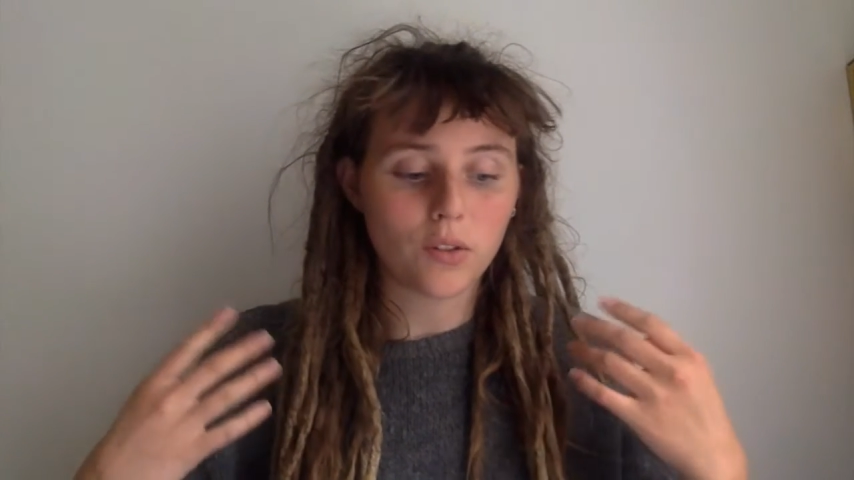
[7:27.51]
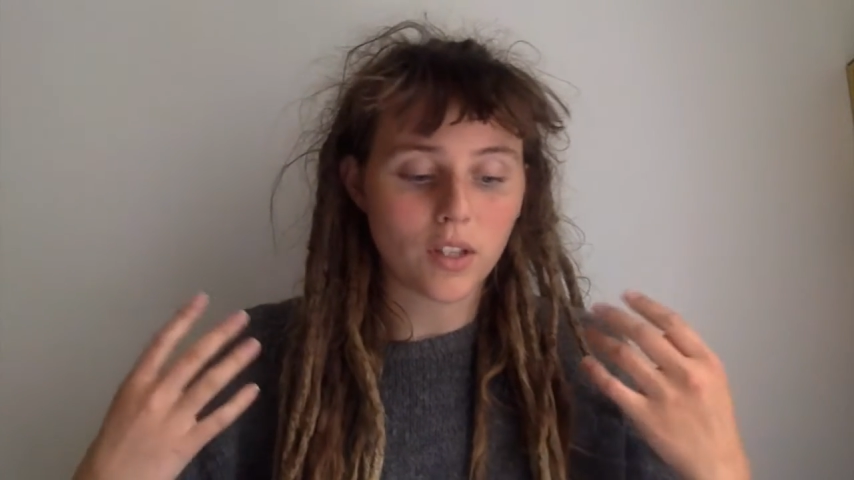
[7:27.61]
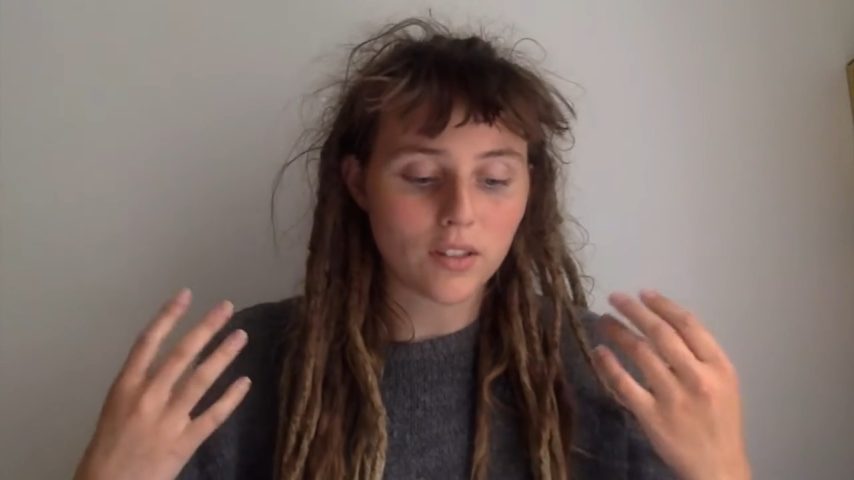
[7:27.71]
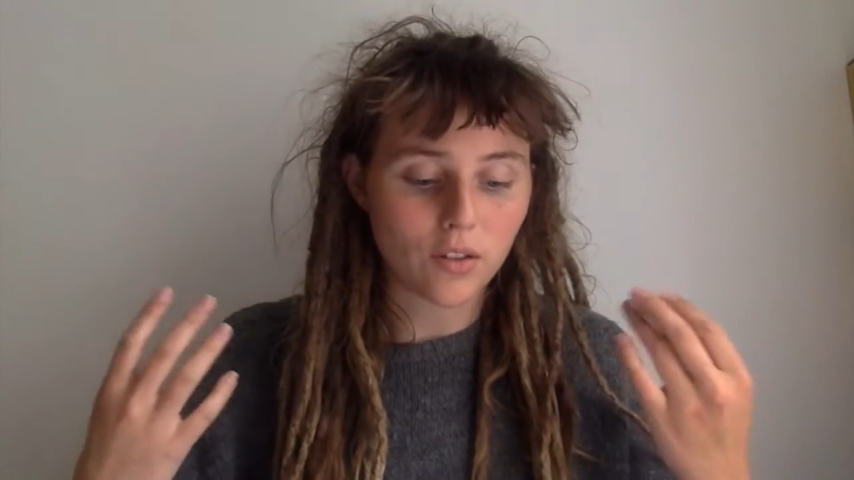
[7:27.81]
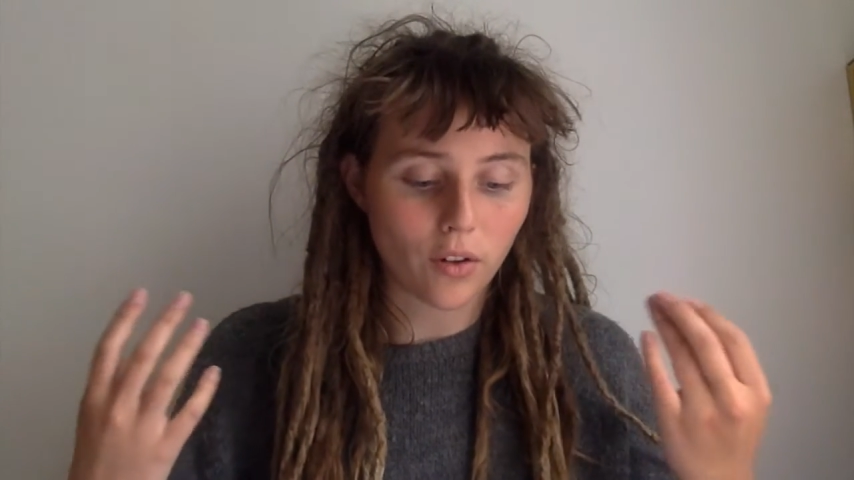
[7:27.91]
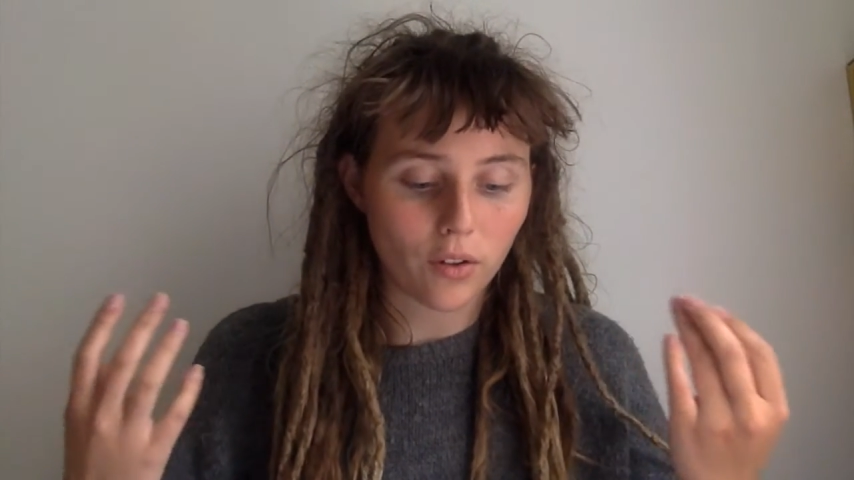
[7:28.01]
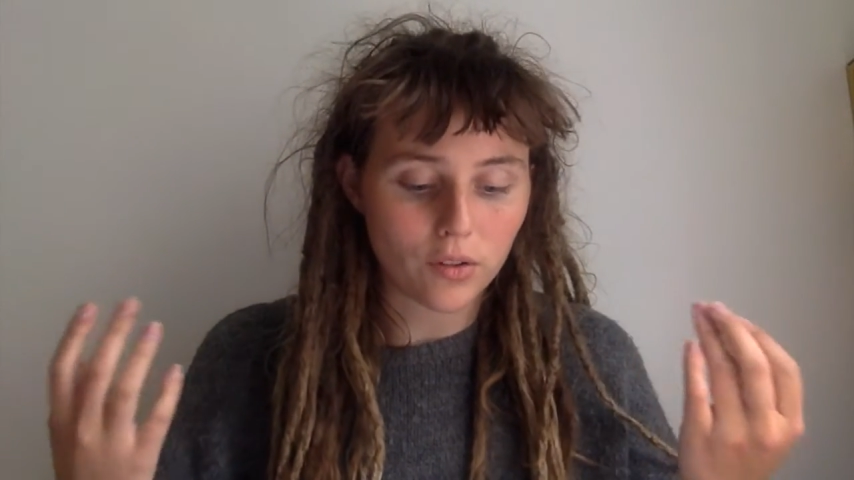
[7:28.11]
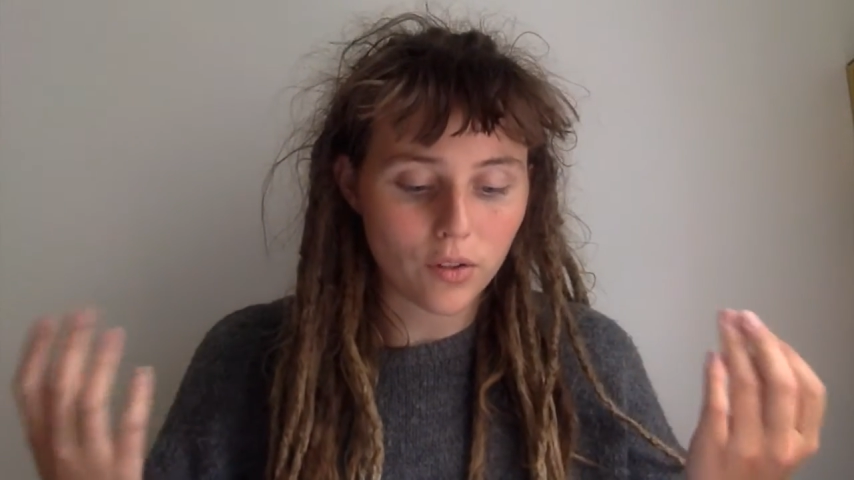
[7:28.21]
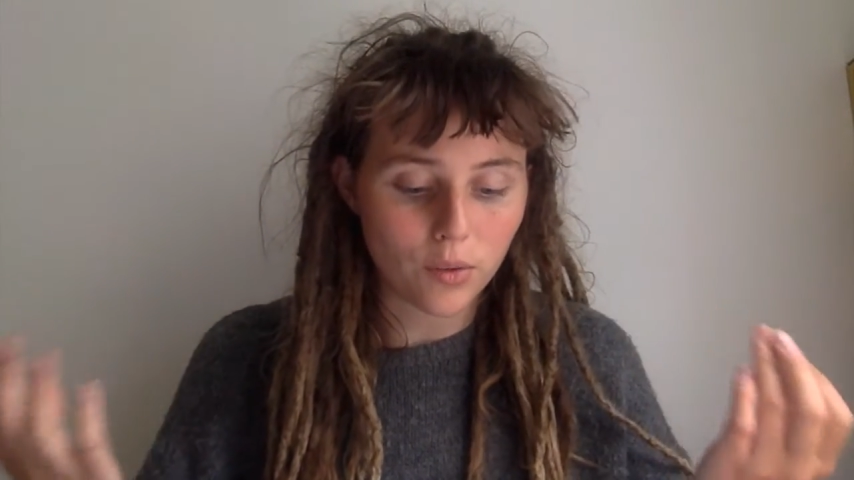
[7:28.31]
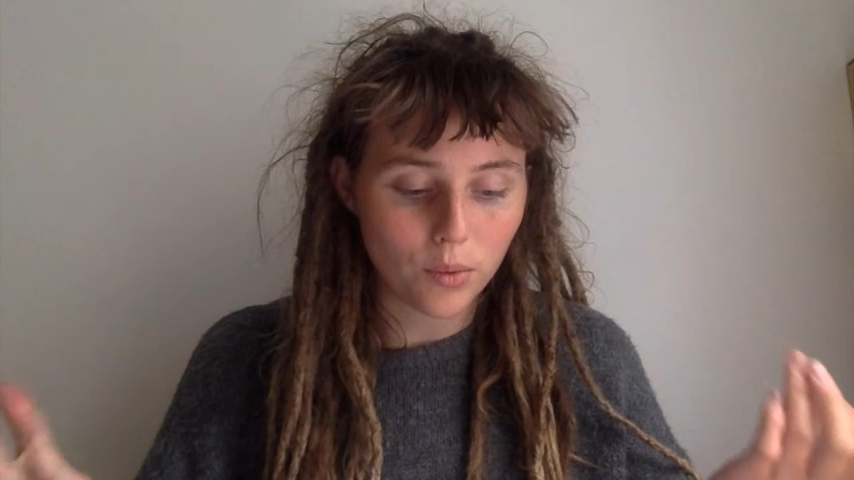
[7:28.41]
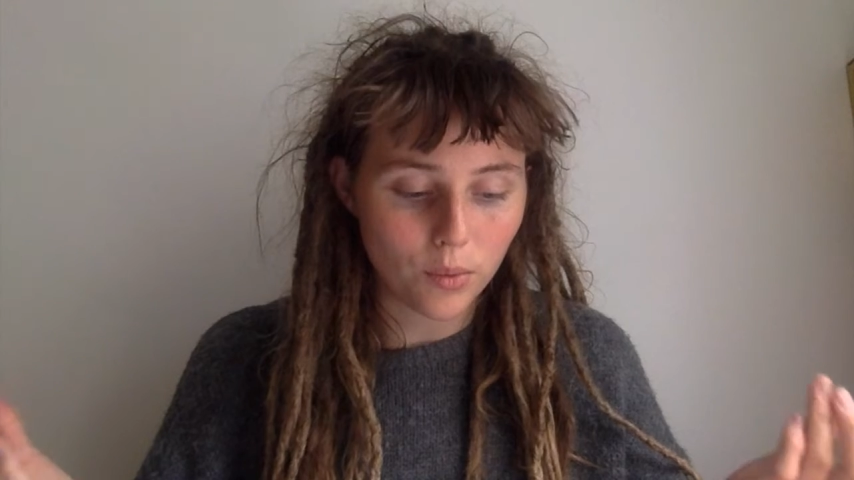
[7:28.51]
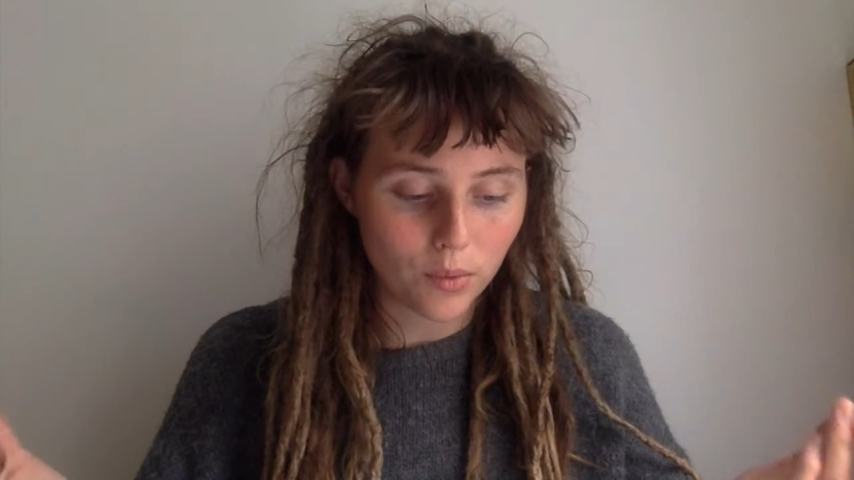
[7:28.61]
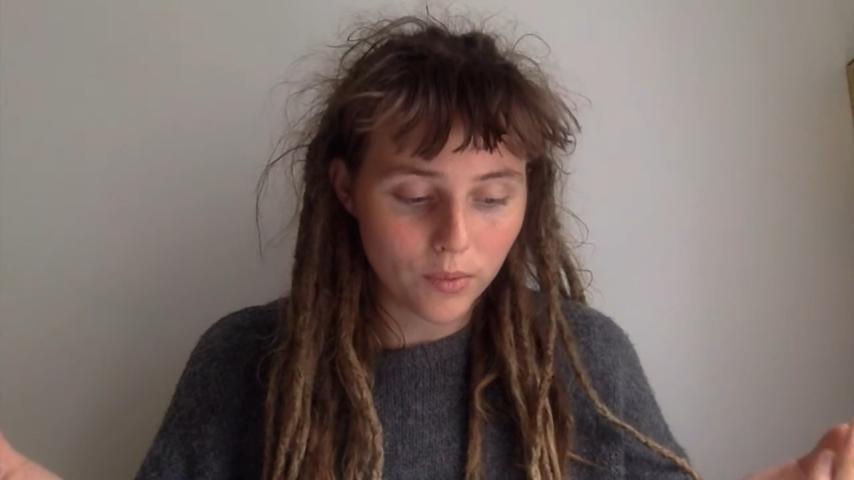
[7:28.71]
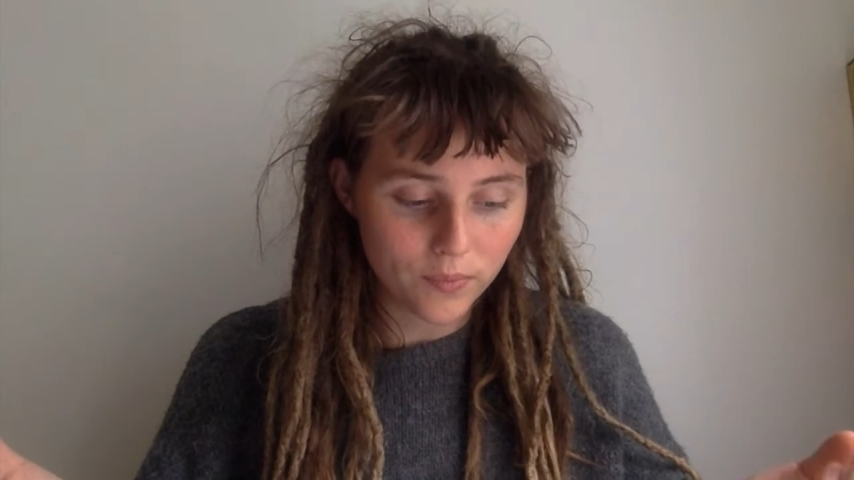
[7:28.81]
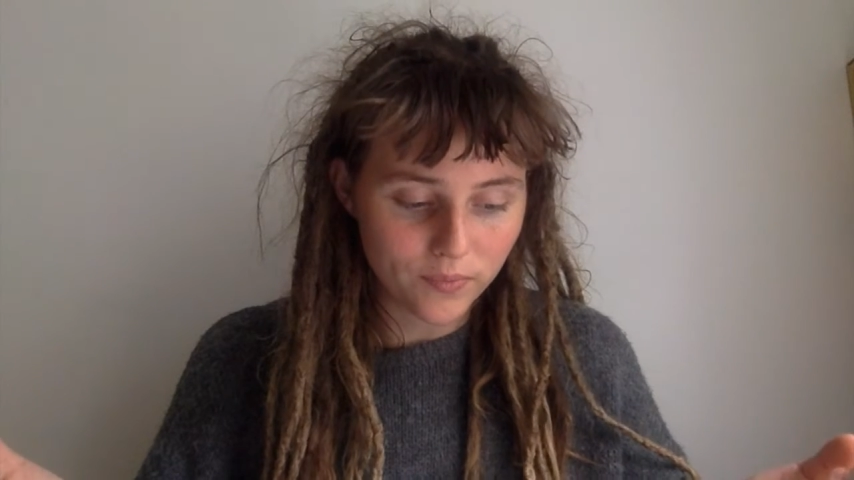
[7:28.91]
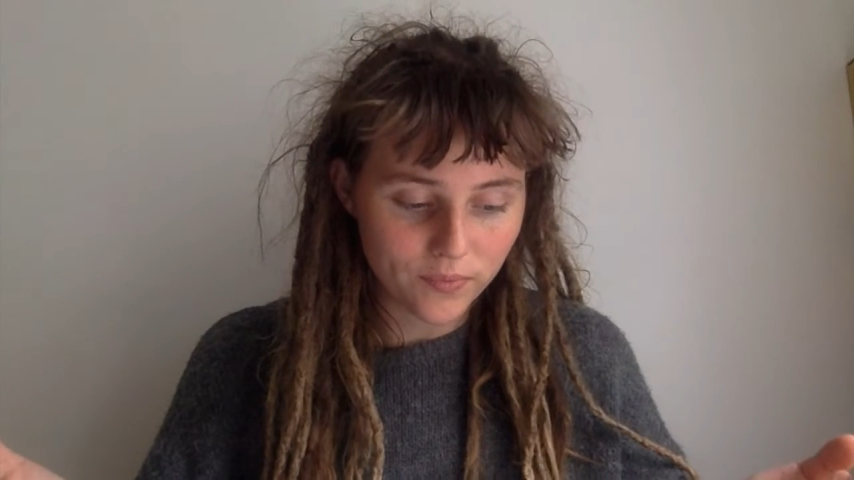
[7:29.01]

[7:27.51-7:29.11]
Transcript: you can start to...